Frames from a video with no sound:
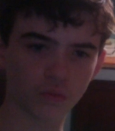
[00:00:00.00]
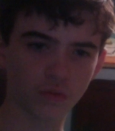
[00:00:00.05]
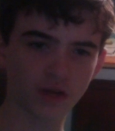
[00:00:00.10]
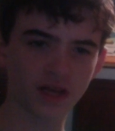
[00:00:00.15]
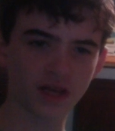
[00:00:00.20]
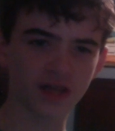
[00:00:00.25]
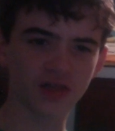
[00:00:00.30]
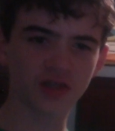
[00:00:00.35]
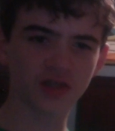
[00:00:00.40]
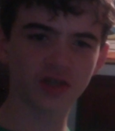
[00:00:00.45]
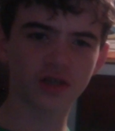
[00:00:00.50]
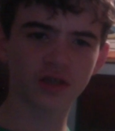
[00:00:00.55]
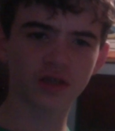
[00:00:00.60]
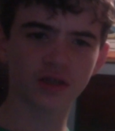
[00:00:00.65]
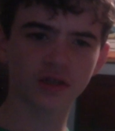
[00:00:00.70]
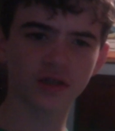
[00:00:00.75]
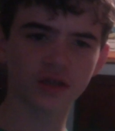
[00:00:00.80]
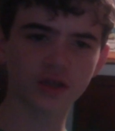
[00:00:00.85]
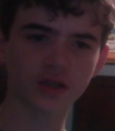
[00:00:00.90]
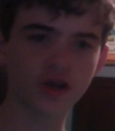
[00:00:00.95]
Well,
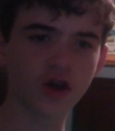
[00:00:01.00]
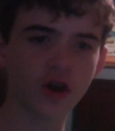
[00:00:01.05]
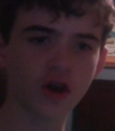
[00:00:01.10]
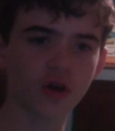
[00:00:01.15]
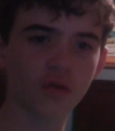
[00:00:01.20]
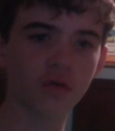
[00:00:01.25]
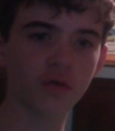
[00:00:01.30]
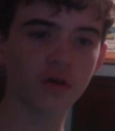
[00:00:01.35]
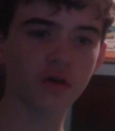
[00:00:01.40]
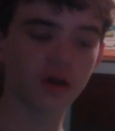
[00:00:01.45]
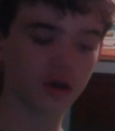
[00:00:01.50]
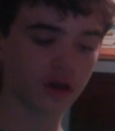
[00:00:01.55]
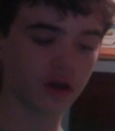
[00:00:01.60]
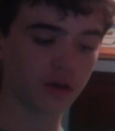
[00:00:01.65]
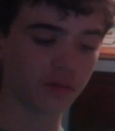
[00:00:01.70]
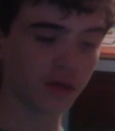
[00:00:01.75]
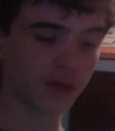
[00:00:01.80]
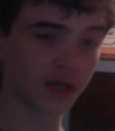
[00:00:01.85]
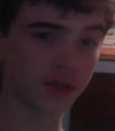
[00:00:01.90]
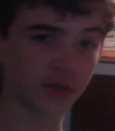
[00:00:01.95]
no,
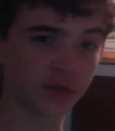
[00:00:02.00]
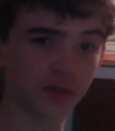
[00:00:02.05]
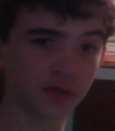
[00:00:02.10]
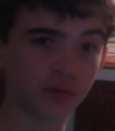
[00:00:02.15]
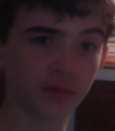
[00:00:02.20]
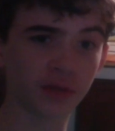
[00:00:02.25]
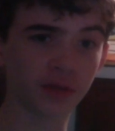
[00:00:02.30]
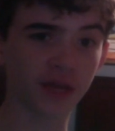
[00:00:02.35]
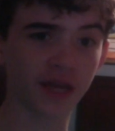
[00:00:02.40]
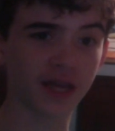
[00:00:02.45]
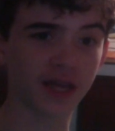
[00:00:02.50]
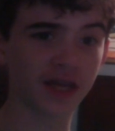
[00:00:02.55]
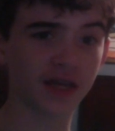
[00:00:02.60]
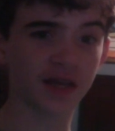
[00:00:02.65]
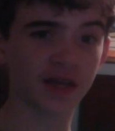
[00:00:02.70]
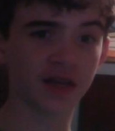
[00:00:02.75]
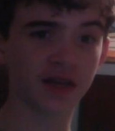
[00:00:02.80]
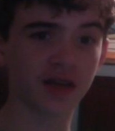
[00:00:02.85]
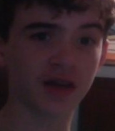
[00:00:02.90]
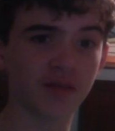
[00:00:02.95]
but I do play
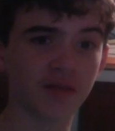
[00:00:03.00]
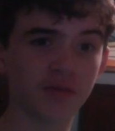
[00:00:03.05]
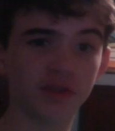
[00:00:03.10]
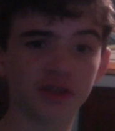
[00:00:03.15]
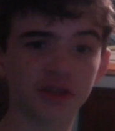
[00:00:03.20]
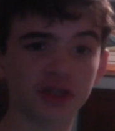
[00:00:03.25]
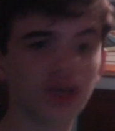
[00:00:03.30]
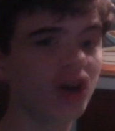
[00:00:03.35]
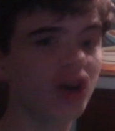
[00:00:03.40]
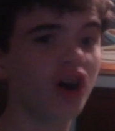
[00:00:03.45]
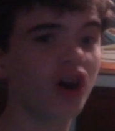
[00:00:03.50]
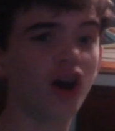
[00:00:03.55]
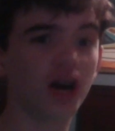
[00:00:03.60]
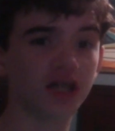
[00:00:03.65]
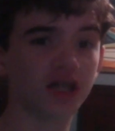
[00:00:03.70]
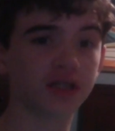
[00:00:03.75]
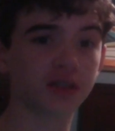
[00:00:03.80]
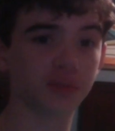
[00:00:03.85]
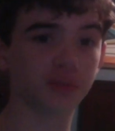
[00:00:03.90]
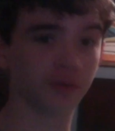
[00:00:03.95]
a much
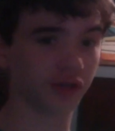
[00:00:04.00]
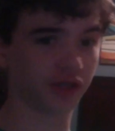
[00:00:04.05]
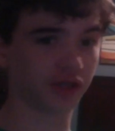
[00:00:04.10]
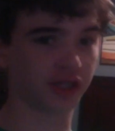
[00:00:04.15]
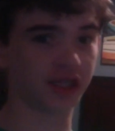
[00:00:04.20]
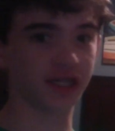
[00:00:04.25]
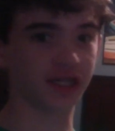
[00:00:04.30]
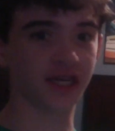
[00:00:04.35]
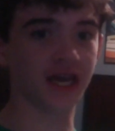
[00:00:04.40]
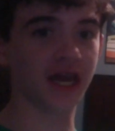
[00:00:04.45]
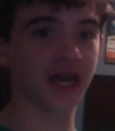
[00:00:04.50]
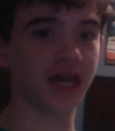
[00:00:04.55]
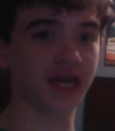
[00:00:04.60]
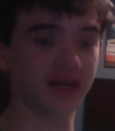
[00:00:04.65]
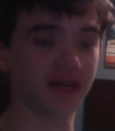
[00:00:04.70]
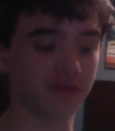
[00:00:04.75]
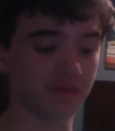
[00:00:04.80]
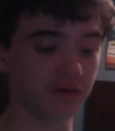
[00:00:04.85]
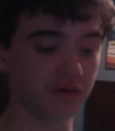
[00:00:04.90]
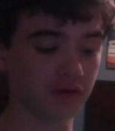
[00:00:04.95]
awesomer
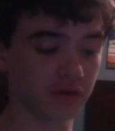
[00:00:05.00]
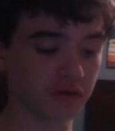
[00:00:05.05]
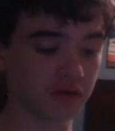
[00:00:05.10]
game.